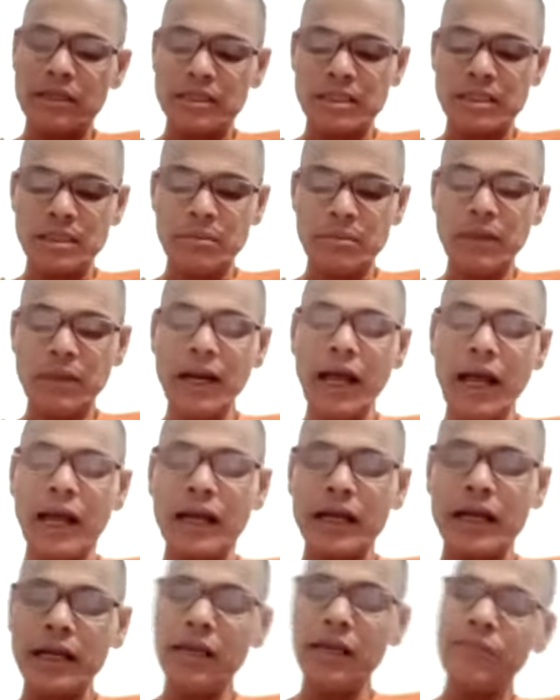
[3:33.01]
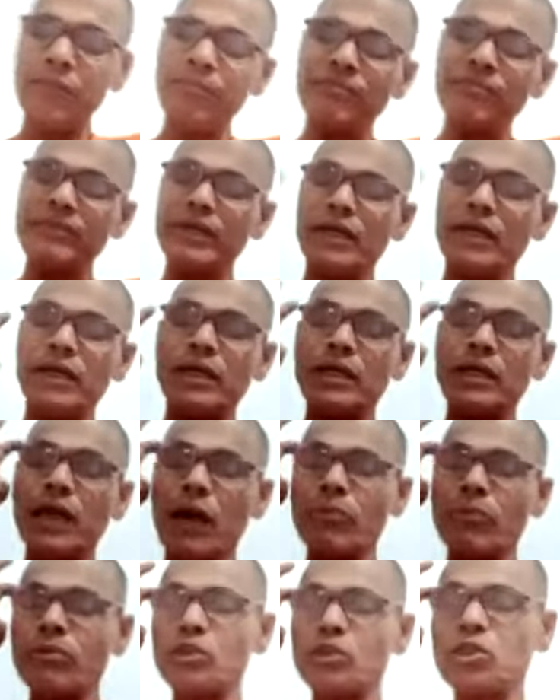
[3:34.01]
Similarly, you
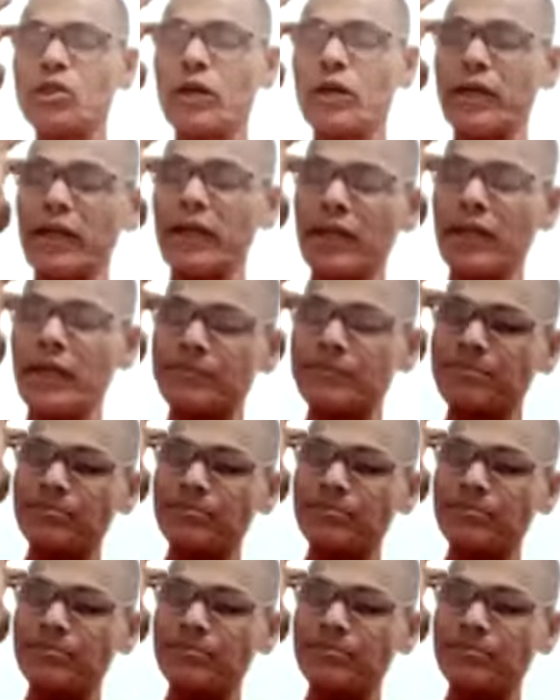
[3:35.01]
have to study